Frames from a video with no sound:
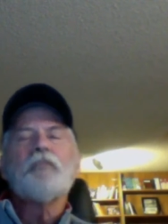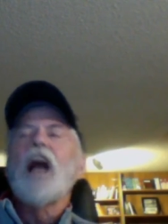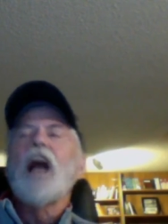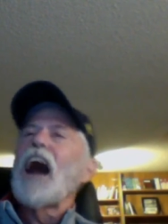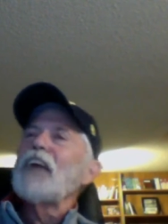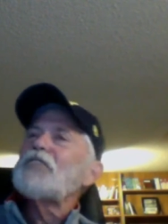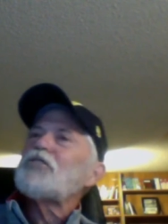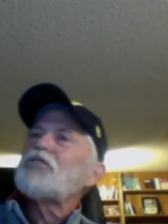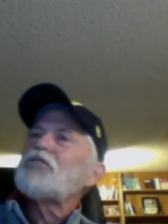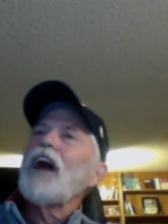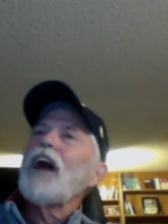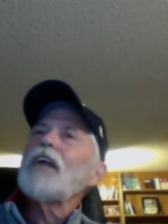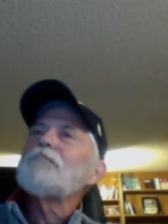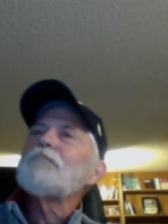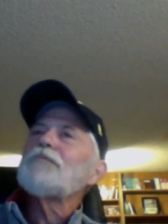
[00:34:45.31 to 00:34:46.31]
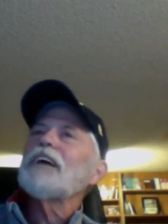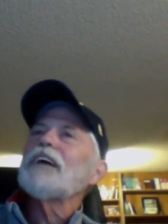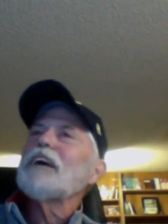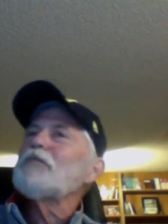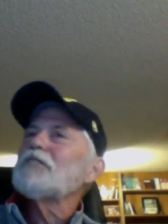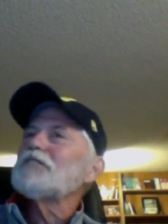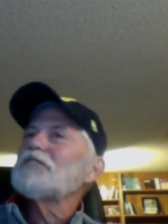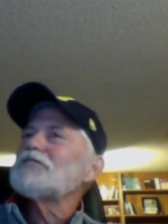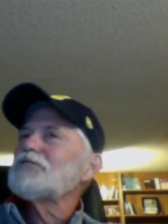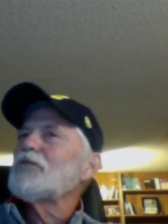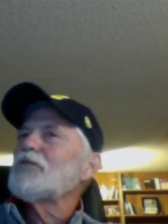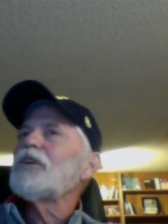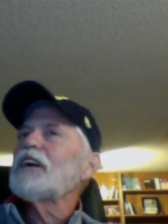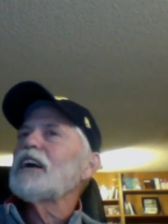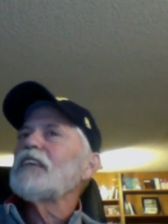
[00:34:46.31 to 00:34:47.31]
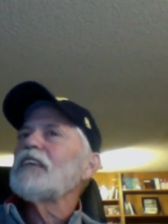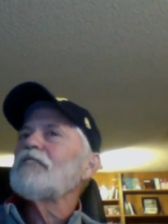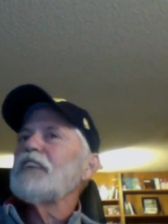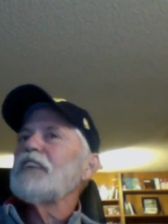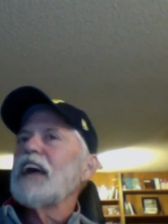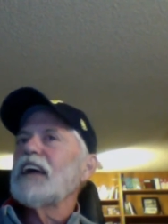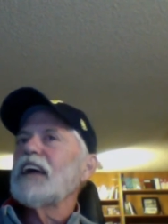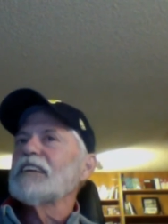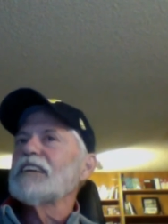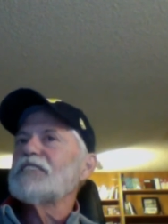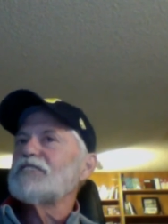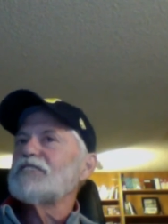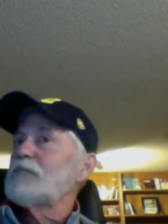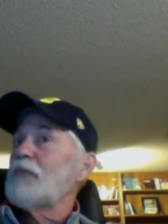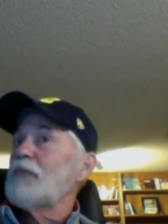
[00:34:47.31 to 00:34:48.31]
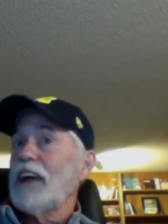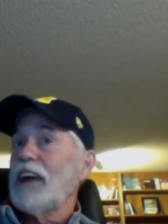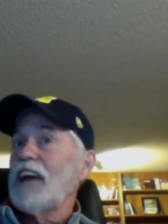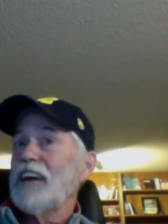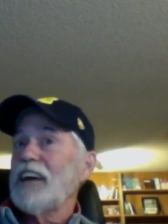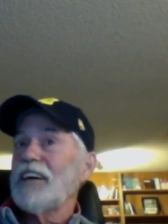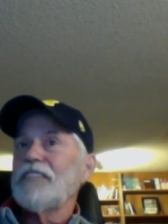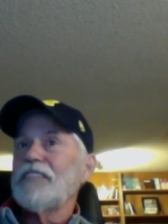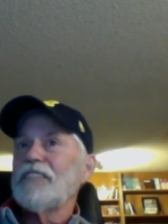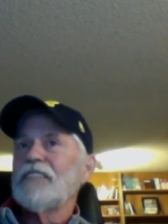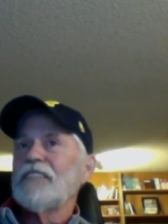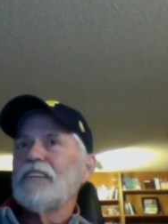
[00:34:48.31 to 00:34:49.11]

I try to play with a story every day, at least in my head.